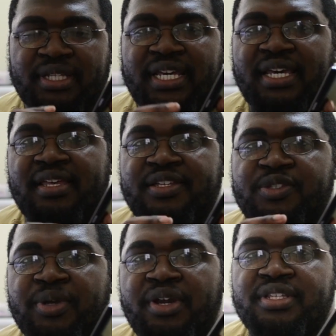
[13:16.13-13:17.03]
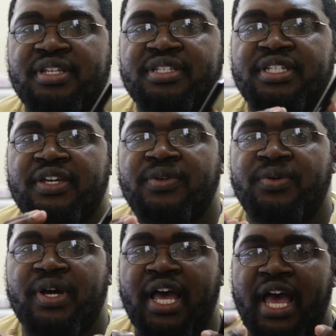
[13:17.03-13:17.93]
daily experience. It doesn't give
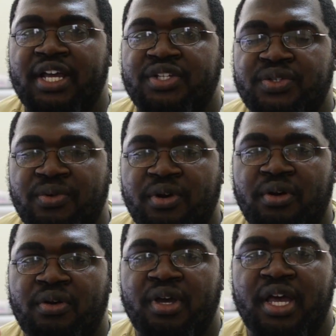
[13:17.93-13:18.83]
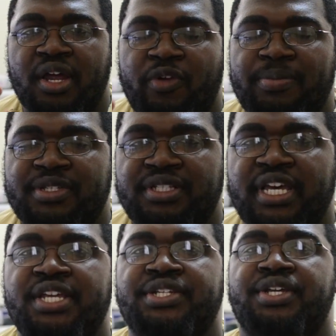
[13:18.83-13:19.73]
you an actual
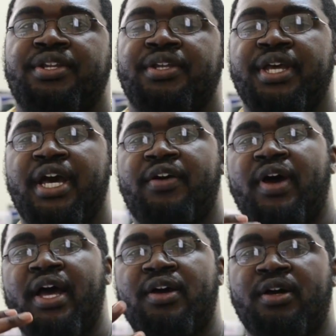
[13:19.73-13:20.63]
representation of